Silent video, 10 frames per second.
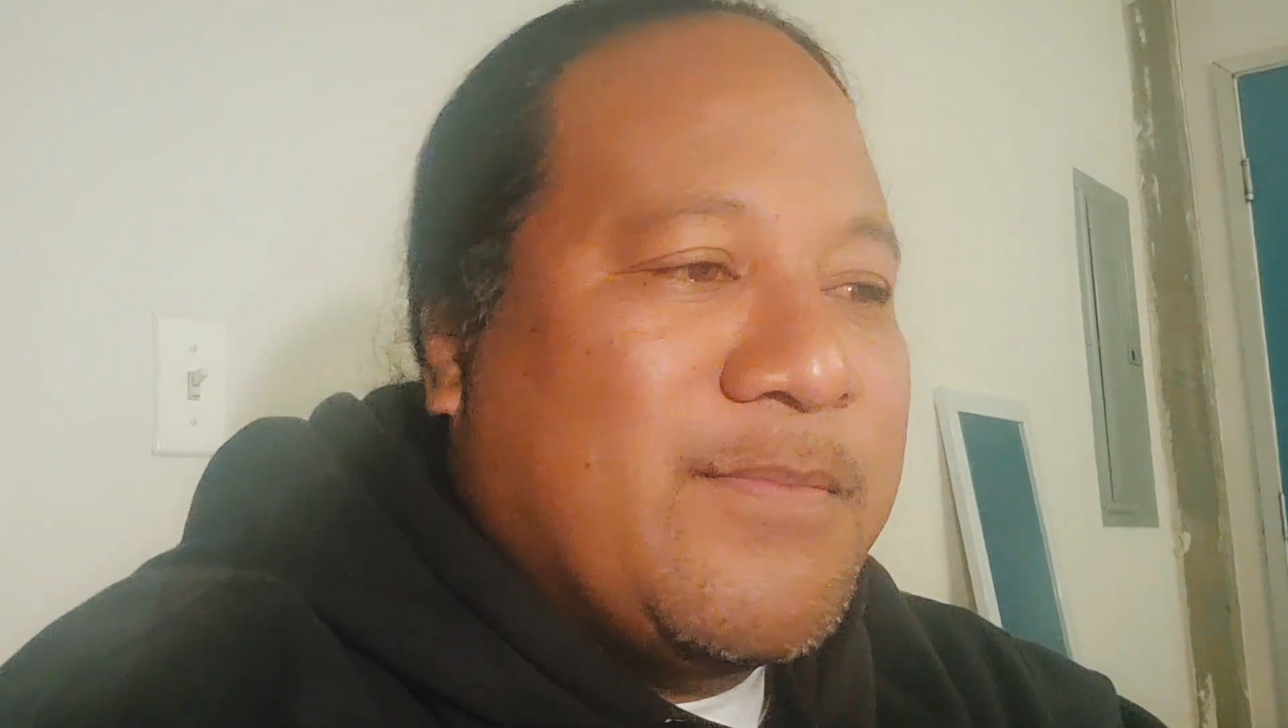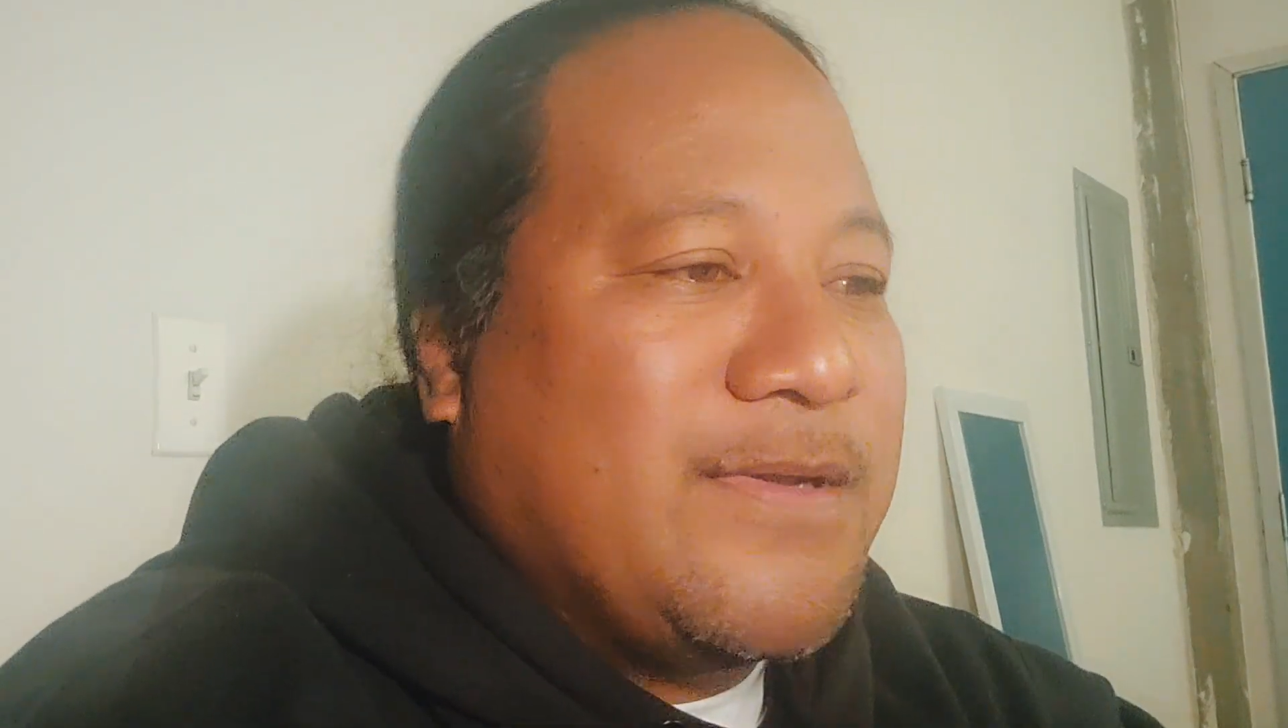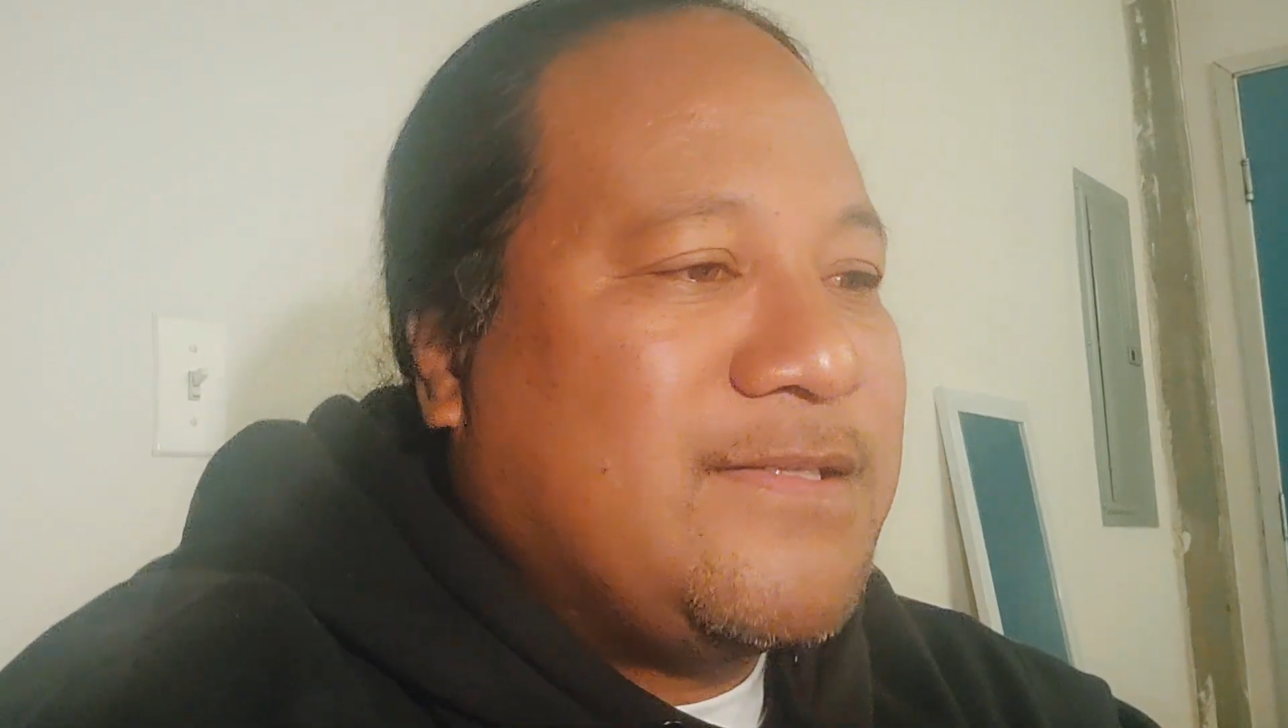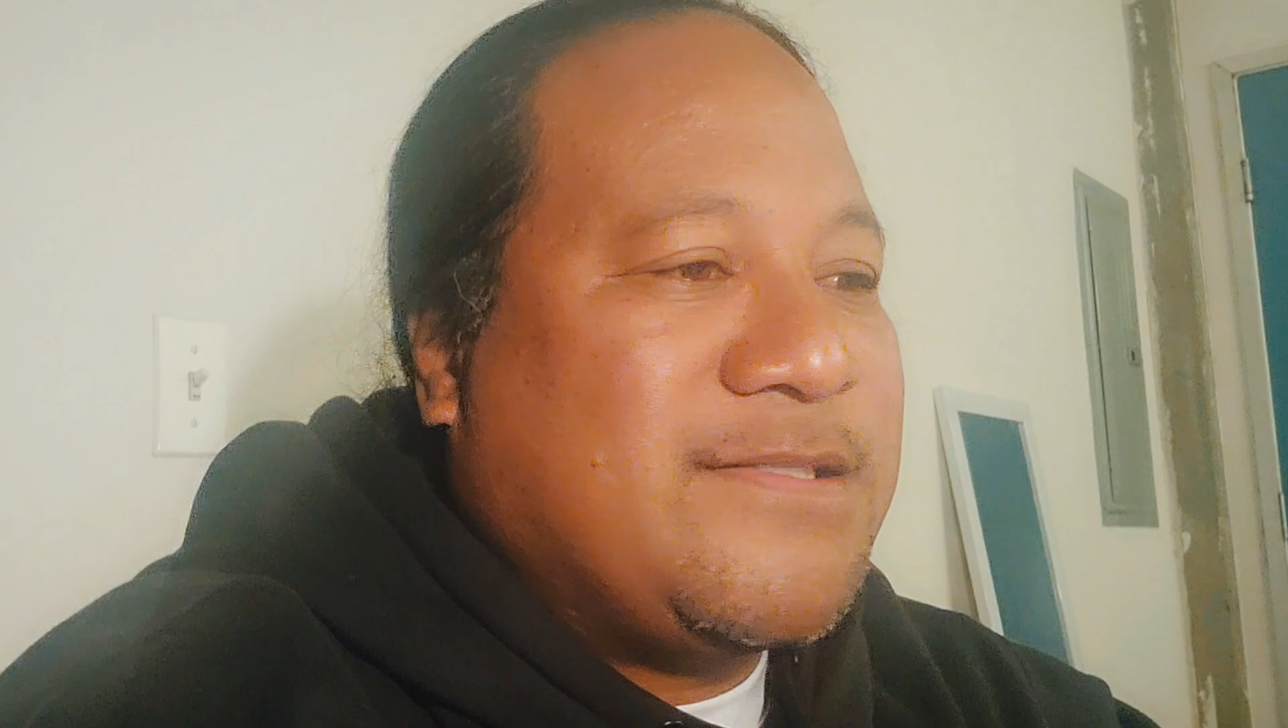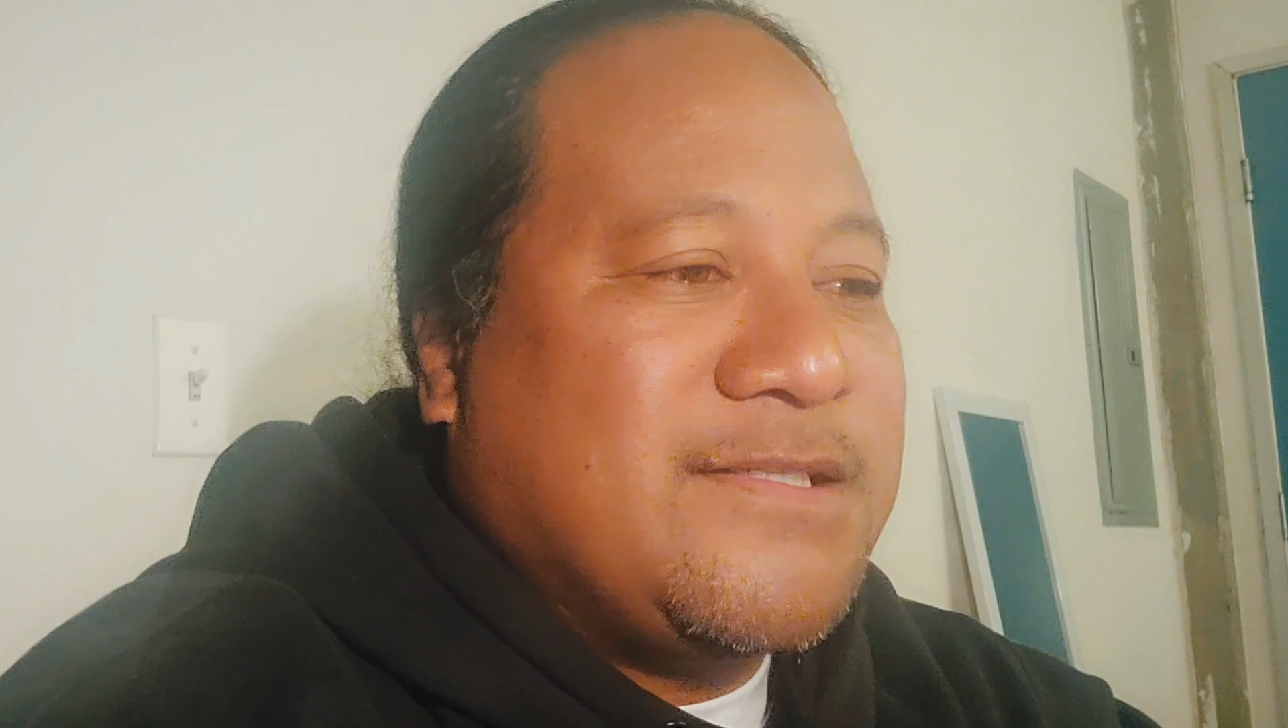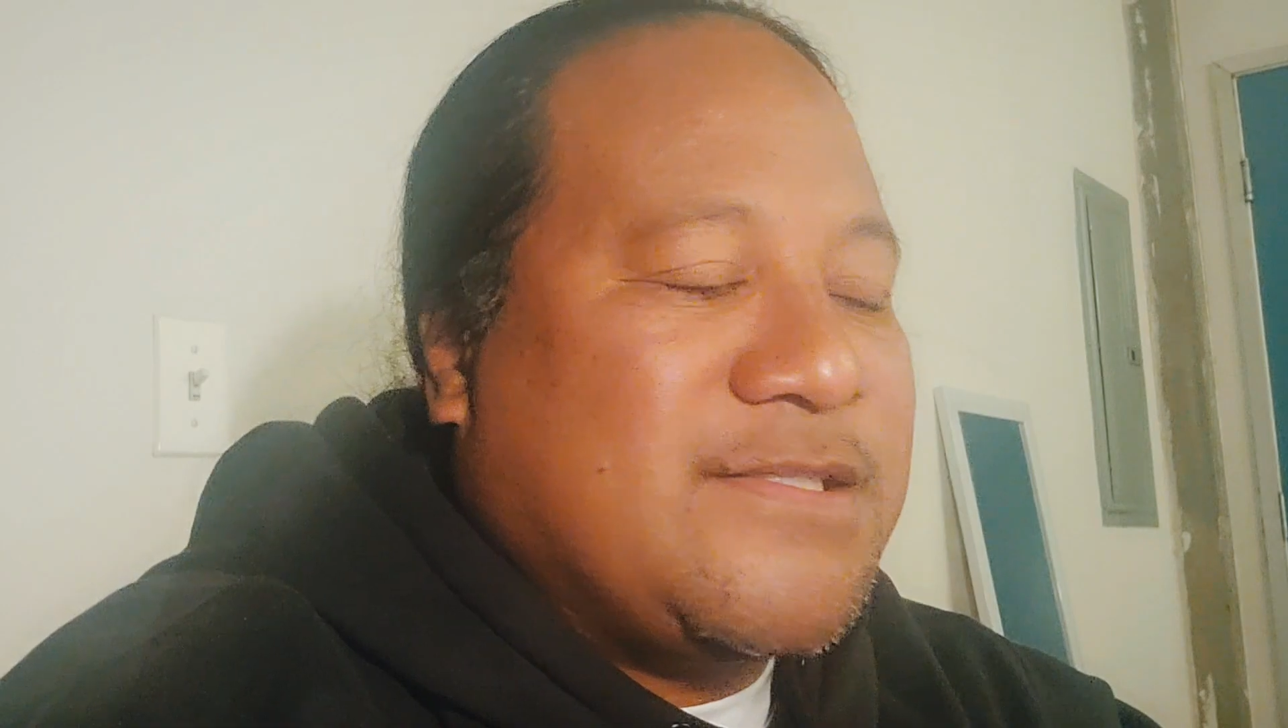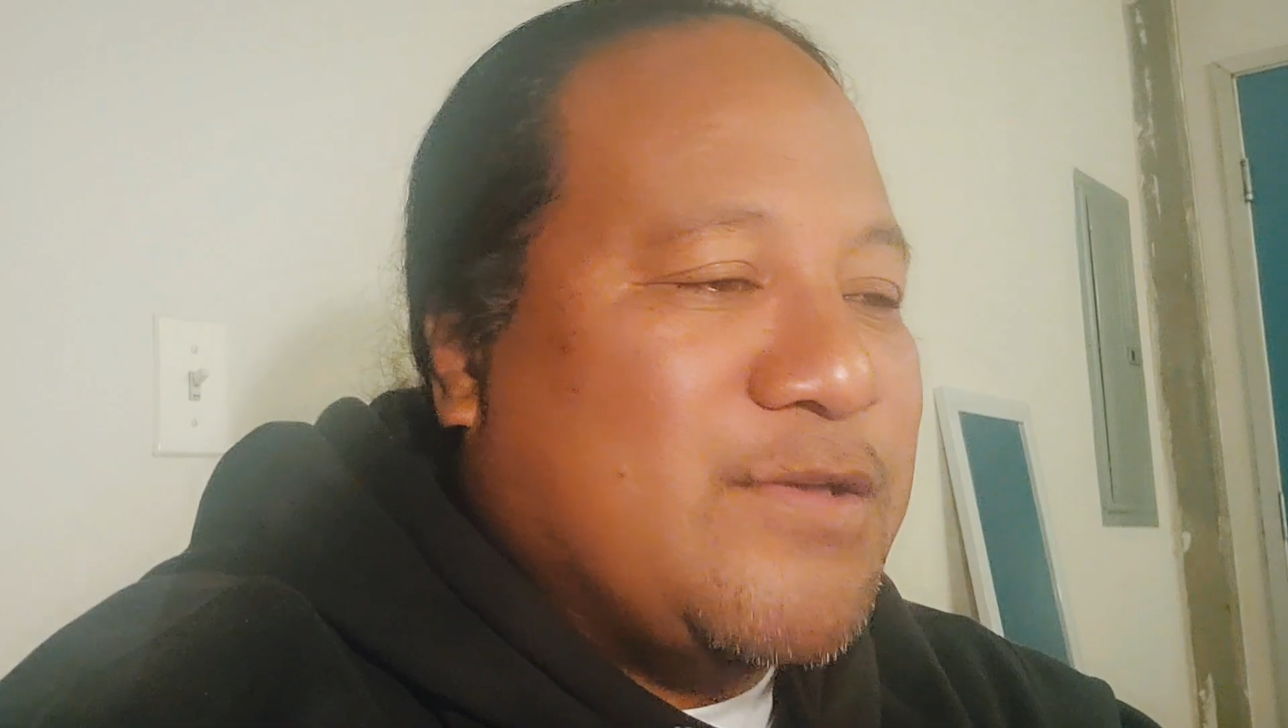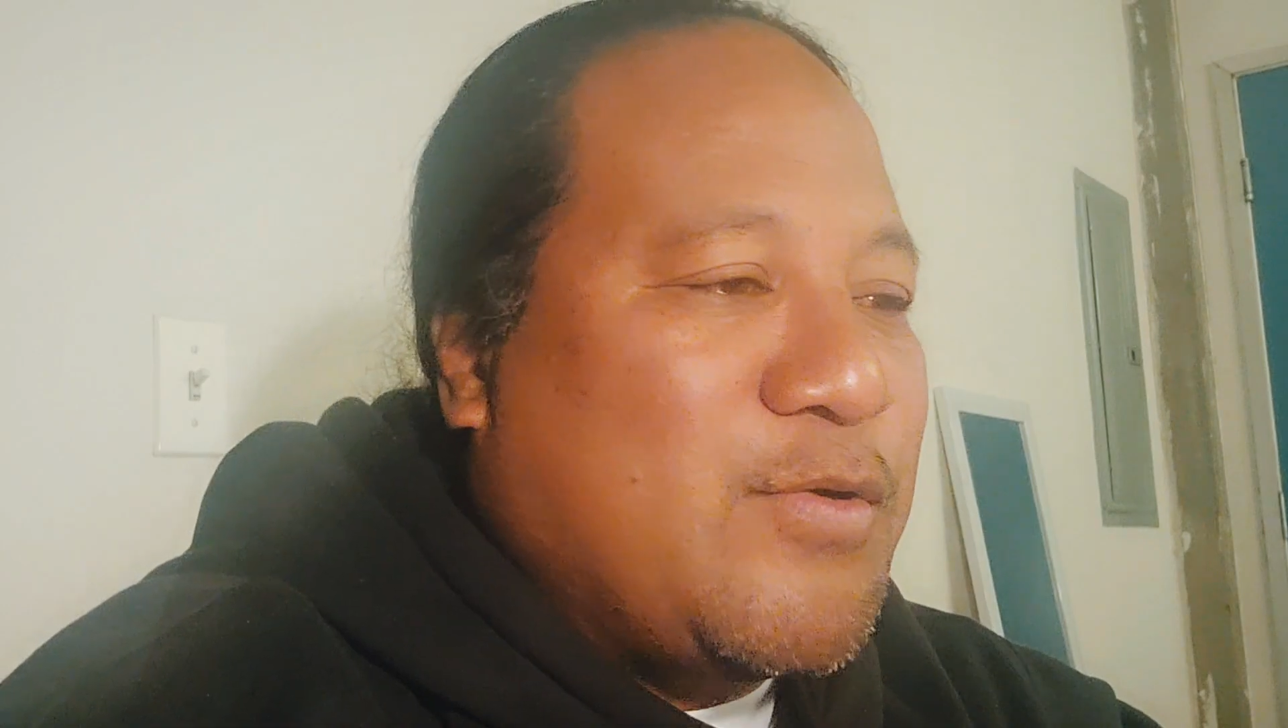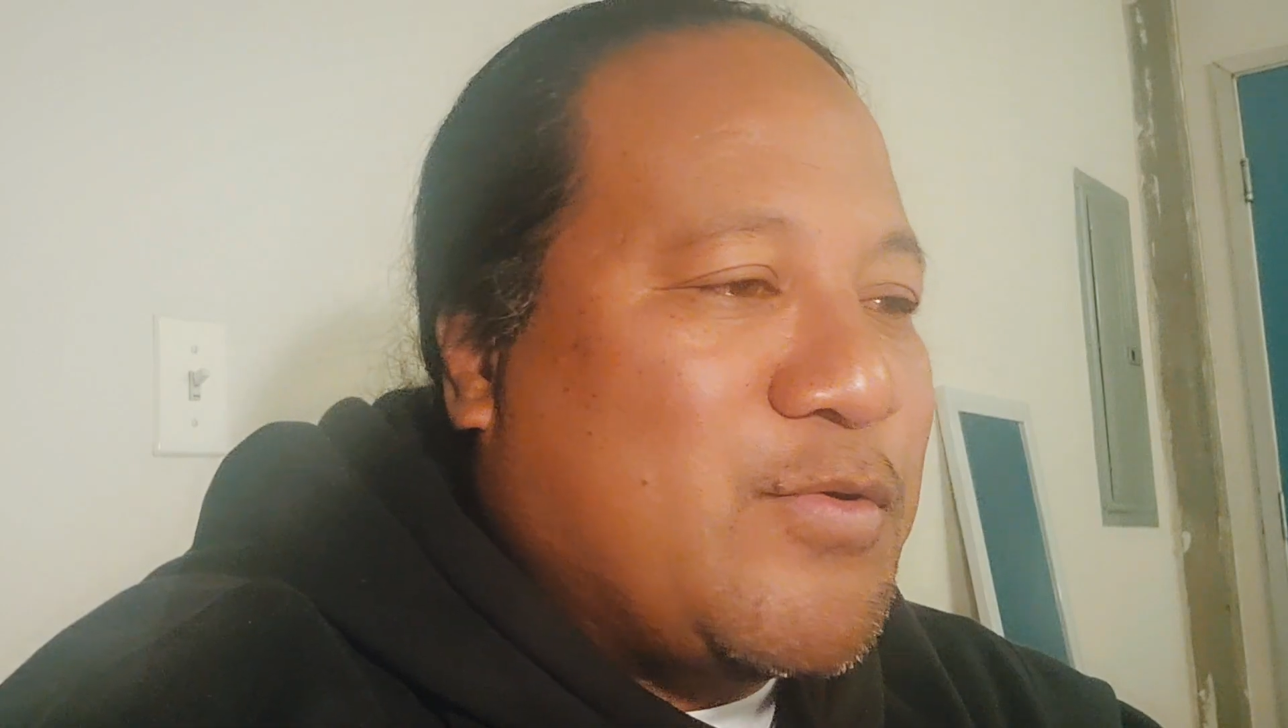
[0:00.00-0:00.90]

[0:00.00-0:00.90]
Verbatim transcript: But it's just so